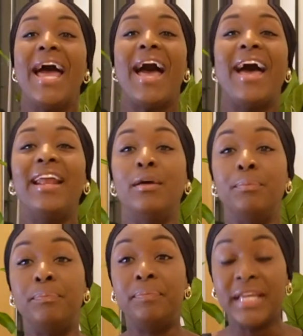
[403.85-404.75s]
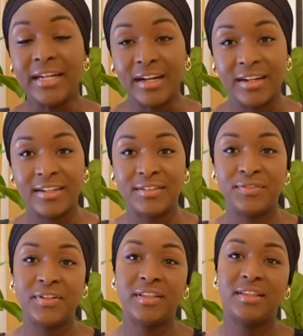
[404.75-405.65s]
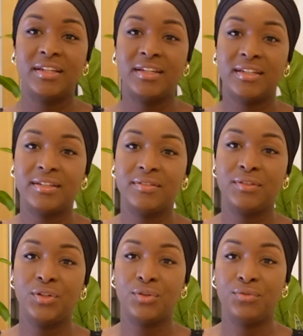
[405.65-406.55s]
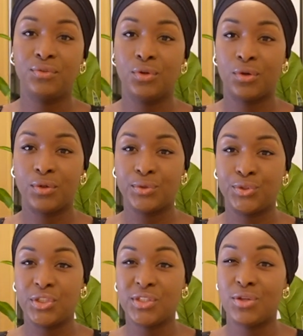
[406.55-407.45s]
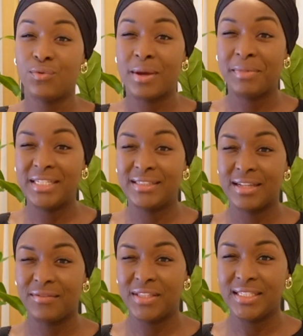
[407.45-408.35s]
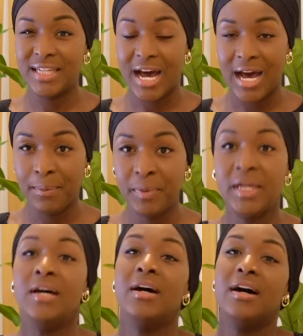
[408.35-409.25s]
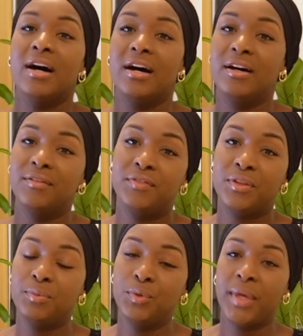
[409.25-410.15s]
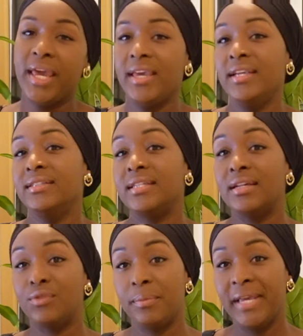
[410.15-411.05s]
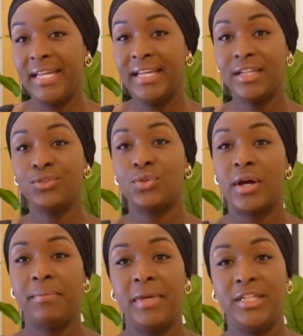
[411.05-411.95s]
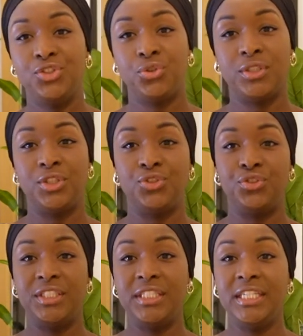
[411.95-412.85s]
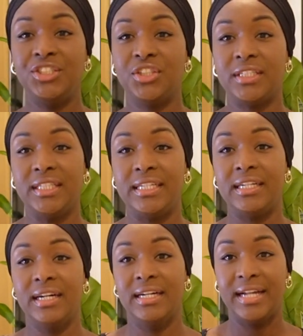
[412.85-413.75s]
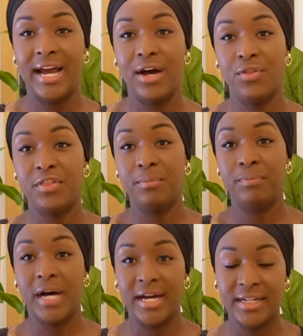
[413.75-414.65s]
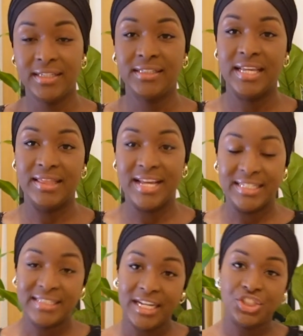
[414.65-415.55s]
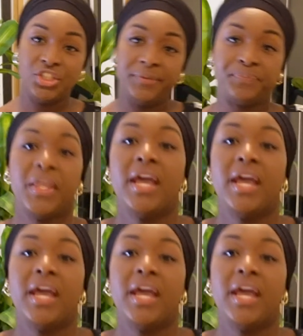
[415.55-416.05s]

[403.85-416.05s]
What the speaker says: I had a bit of the, you know, florals, just the remnants of the top of the bouquets remaining, so I made sure to strategically cut out the bodice in that section.